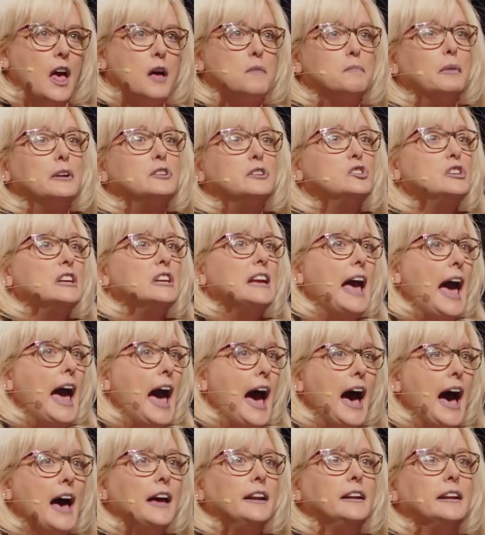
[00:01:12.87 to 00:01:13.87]
but she
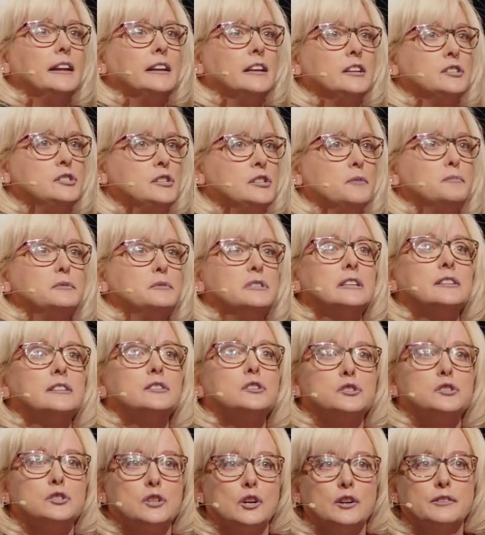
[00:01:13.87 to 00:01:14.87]
had an Egyptian
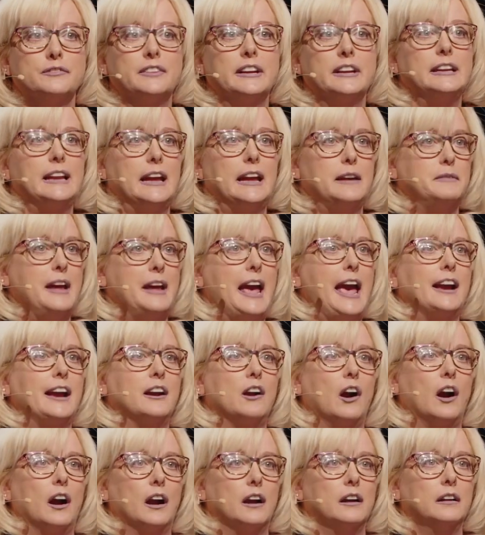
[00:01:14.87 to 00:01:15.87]
servant named
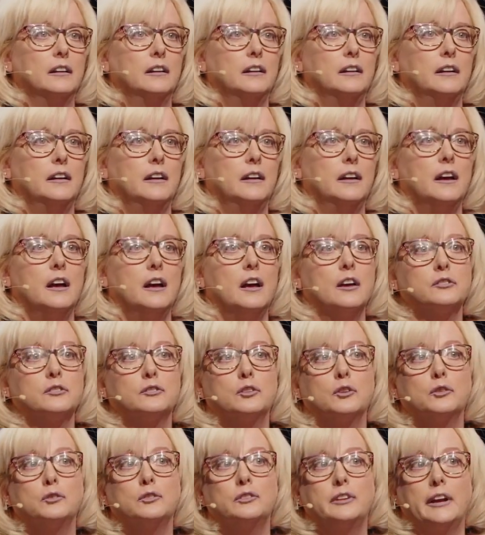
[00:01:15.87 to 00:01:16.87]
Hagar.
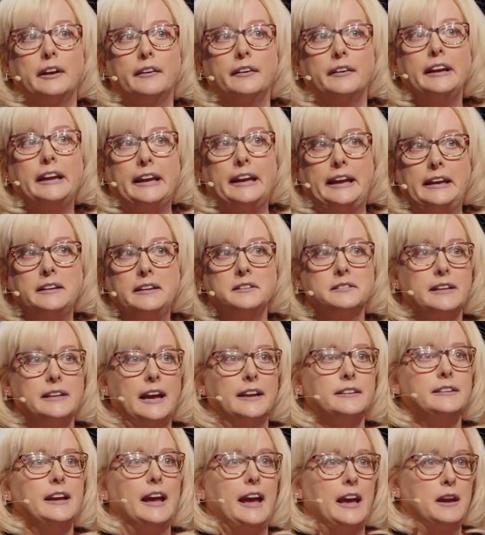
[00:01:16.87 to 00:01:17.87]
So Sarah E.
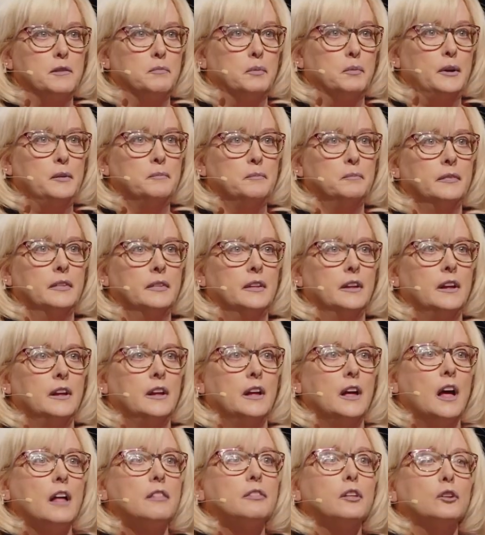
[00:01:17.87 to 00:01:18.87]
said to Abram,
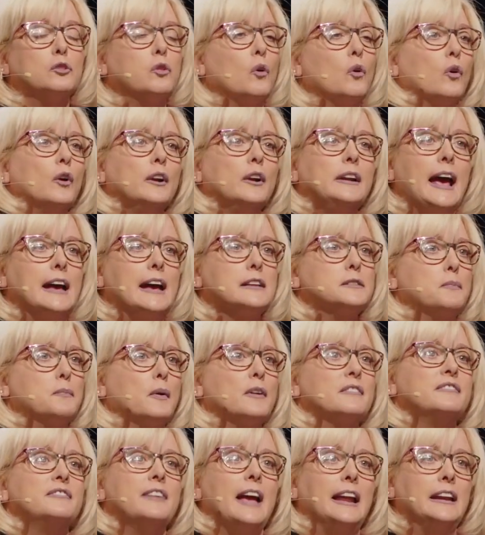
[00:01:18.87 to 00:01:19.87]
The Lord has
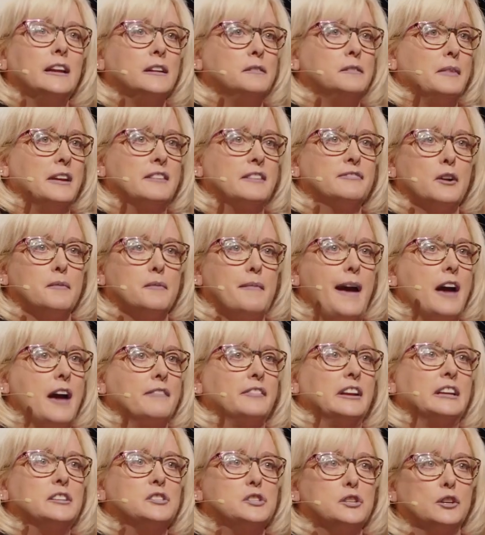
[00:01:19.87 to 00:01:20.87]
prevented me from
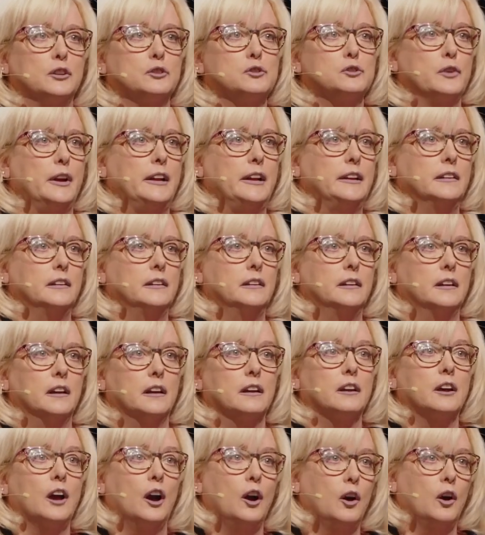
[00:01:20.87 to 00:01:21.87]
having children.
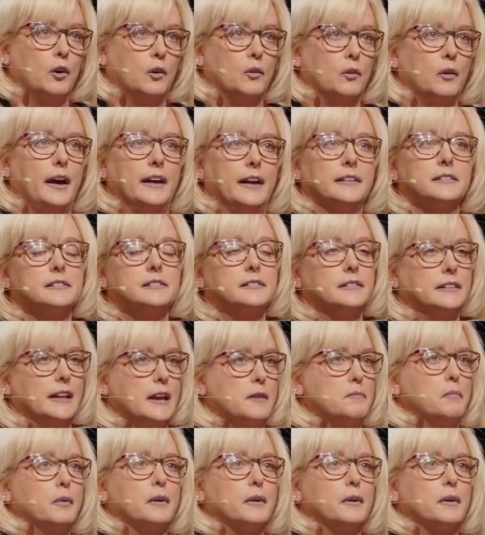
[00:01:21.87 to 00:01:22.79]
Go and sleep